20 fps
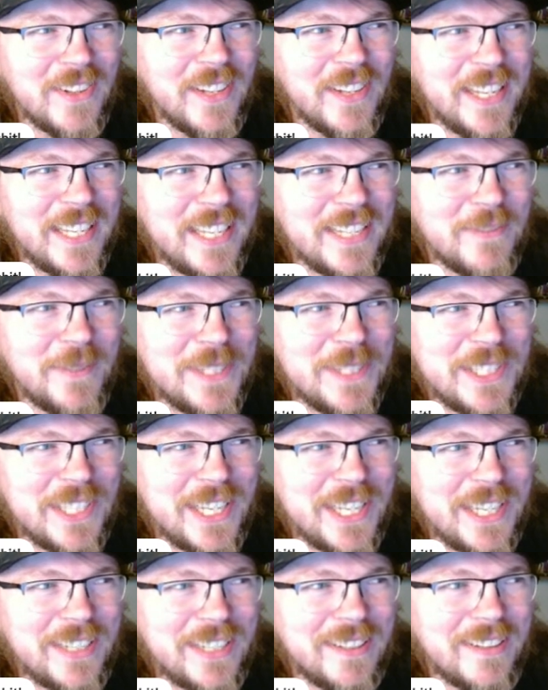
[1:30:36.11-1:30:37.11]
Like it was
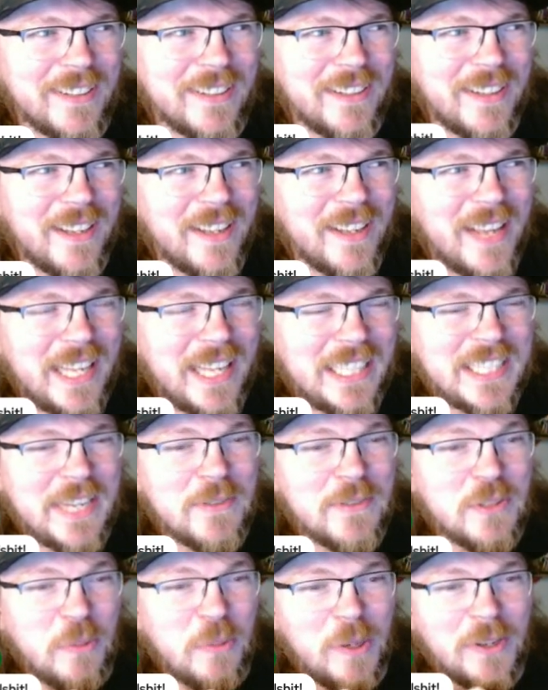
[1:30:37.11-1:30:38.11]
like because I
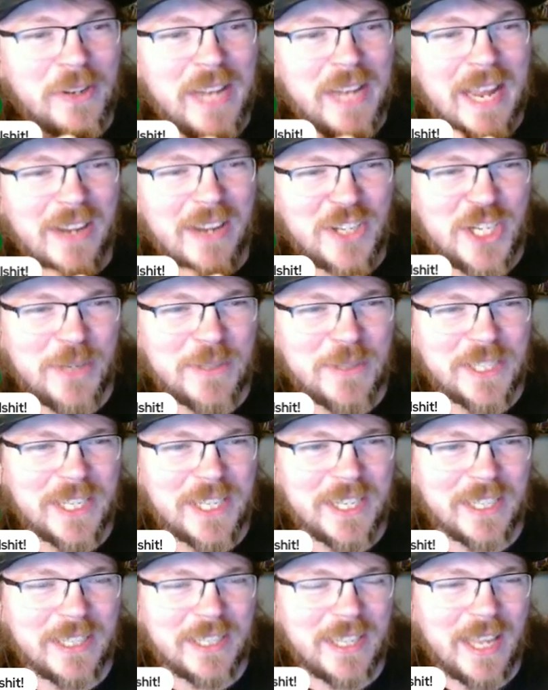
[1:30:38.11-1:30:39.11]
was wondering how she was
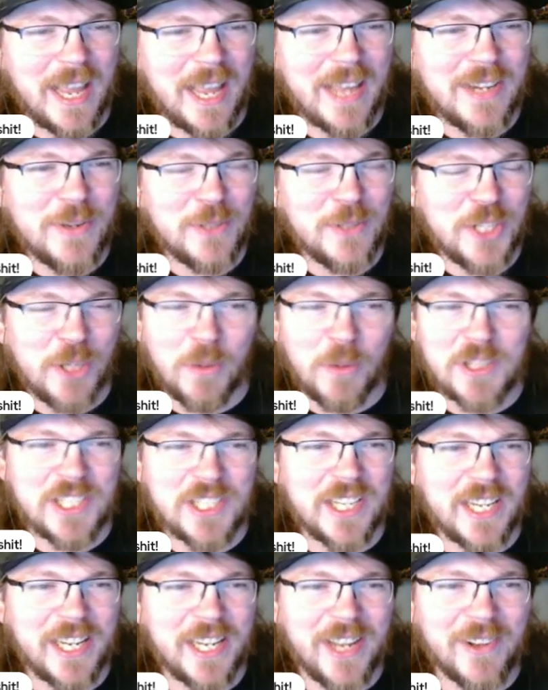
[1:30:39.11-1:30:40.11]
gonna. I knew she wasn't
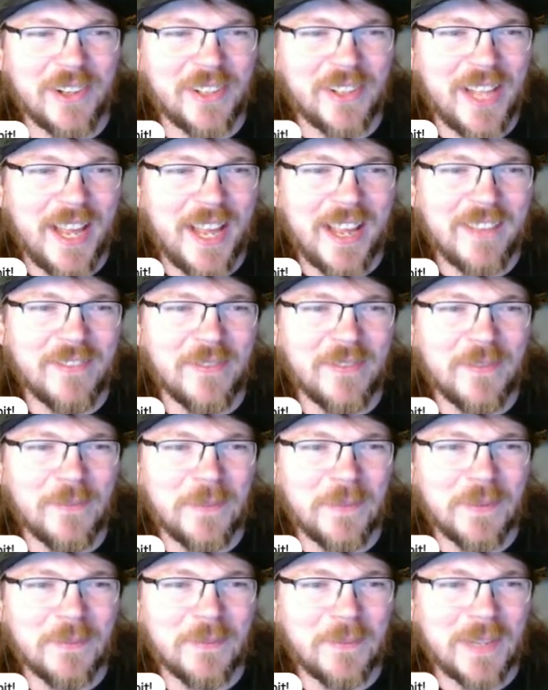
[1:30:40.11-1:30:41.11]
getting out alive,
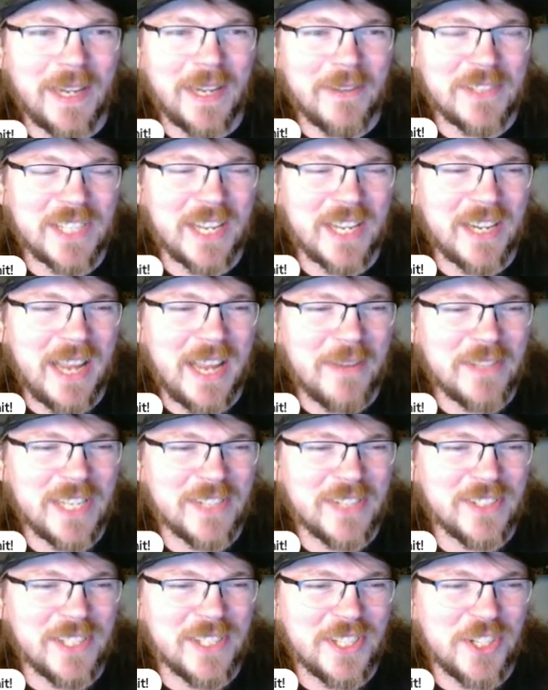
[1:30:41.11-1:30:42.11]
but I was
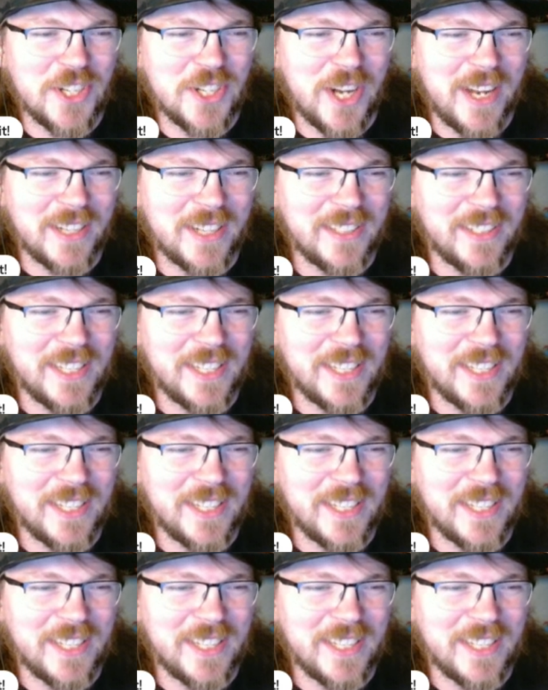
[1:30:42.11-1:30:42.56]
actually shocked.